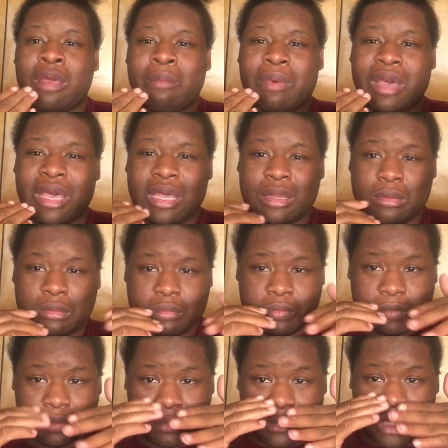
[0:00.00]
But
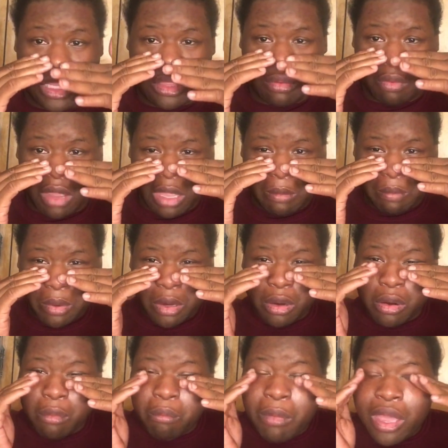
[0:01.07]
this is why you put
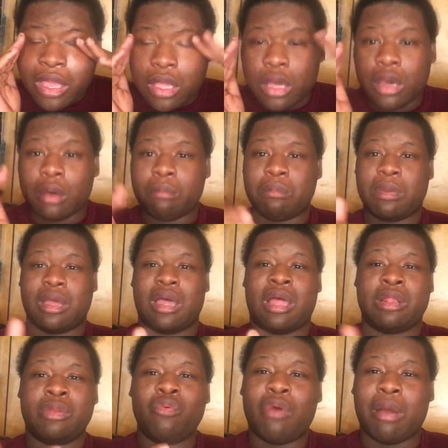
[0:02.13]
on the makeup, but I
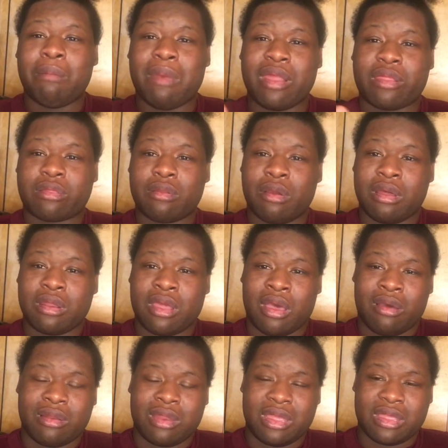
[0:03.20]
knew I was about to start
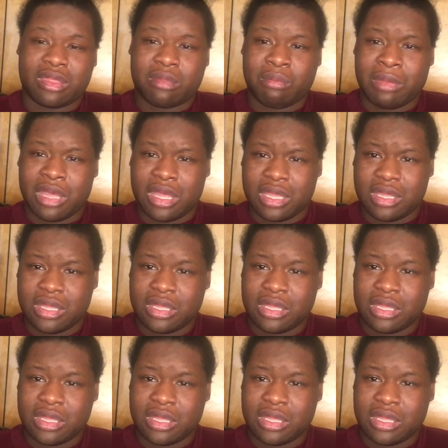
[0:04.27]
all this, but